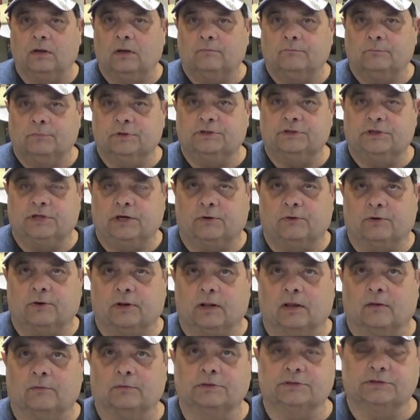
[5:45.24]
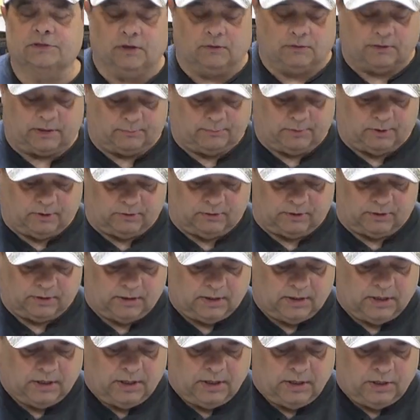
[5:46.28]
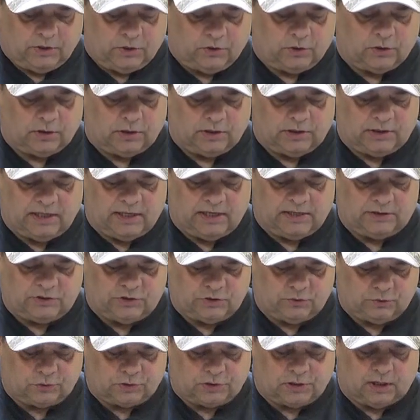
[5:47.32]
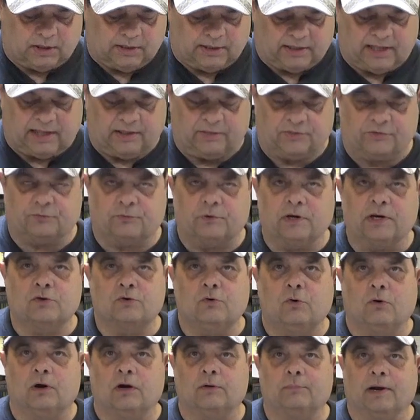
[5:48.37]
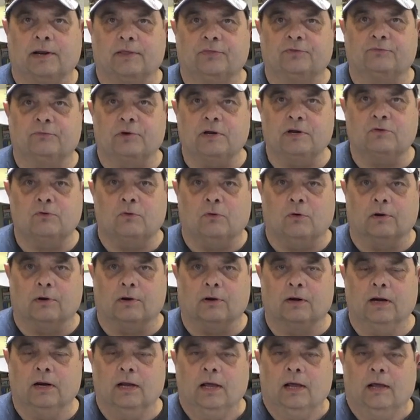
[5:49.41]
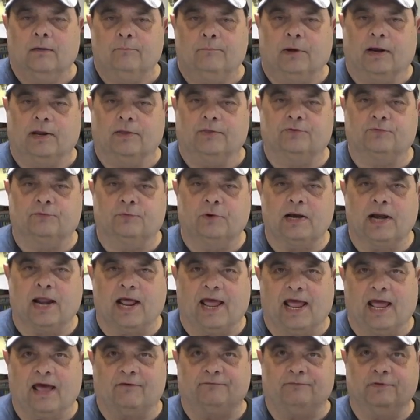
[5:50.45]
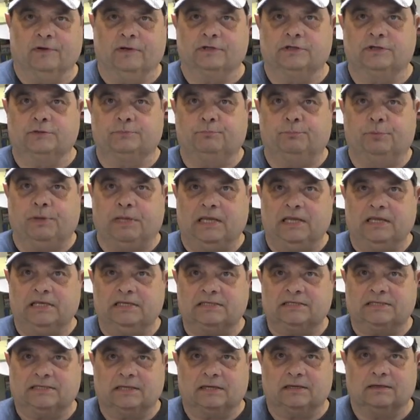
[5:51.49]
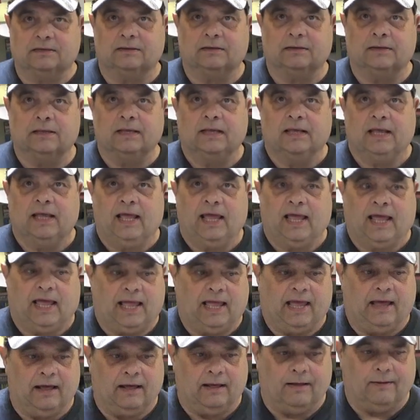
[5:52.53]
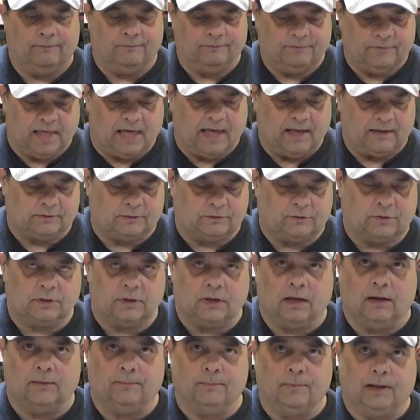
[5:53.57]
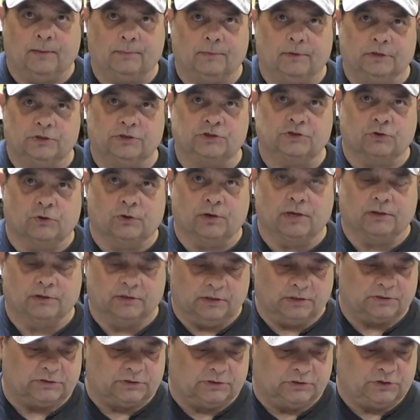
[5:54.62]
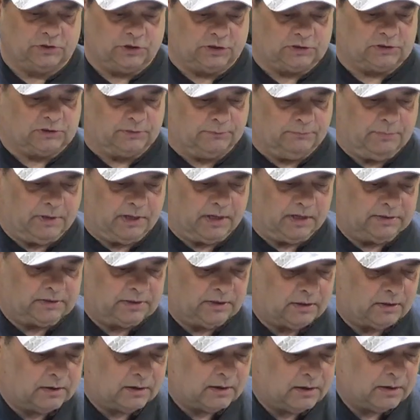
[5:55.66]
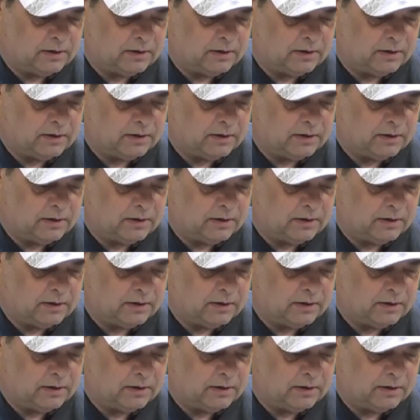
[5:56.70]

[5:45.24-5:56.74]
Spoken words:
material I was telling you about, you're going to need to cut a 3/4 by 3/4 by 3½ inch piece. And that, I'm going to show you this in just a minute here.